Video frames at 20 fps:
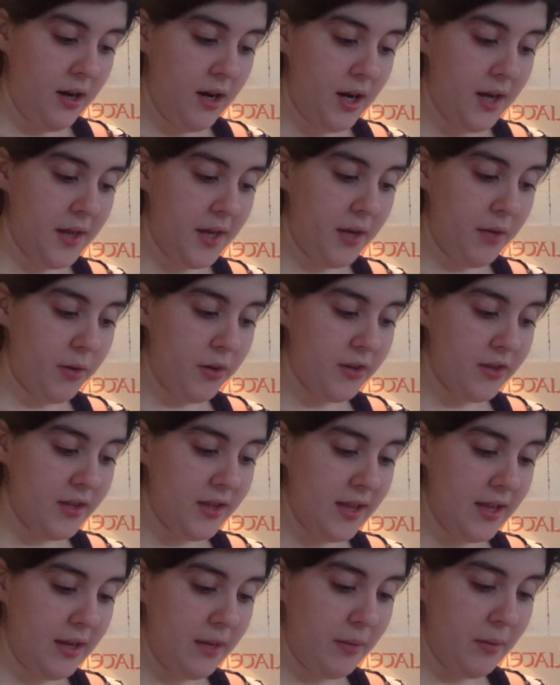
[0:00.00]
I think, Watson,
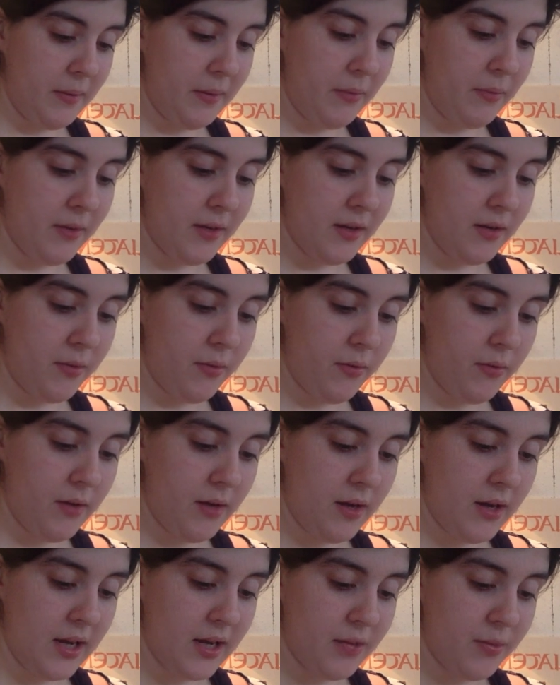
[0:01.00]
that it would be
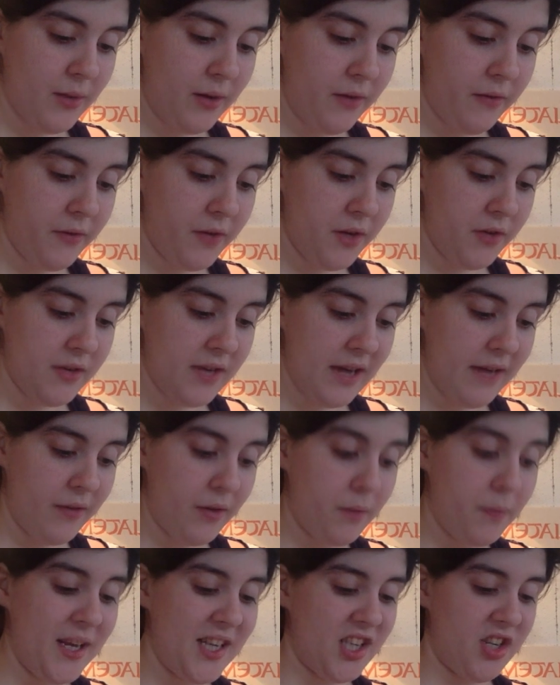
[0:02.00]
as well for you to have
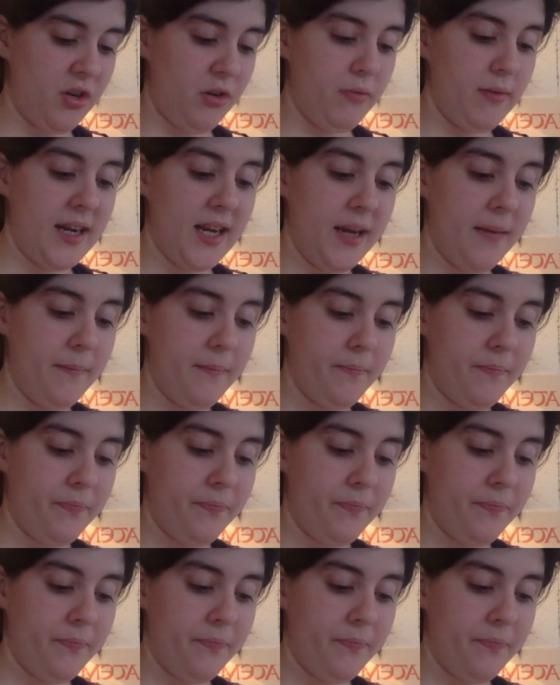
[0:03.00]
your pistol ready.